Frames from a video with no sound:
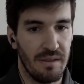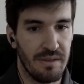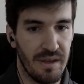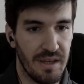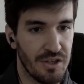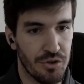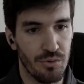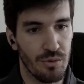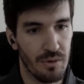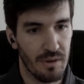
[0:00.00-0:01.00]
the
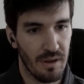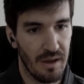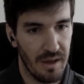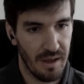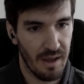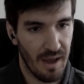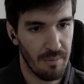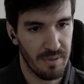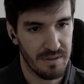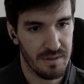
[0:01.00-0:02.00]
issue
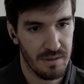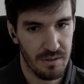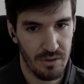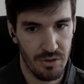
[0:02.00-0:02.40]
happens.